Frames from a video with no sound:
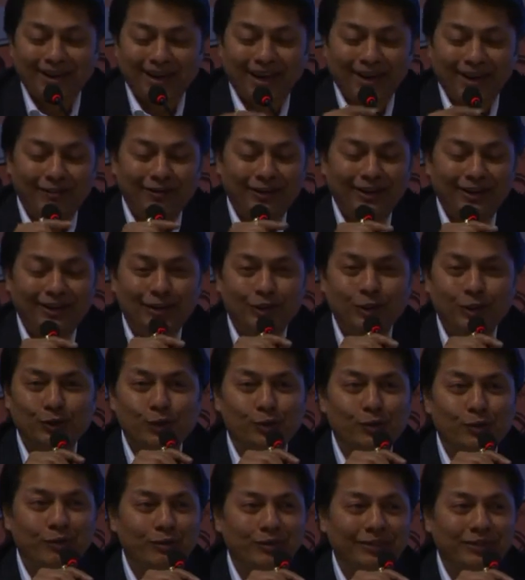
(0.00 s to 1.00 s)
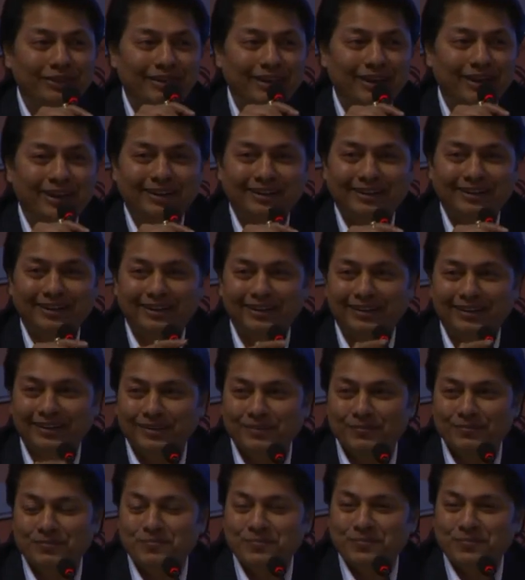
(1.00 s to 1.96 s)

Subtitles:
I will do away with that and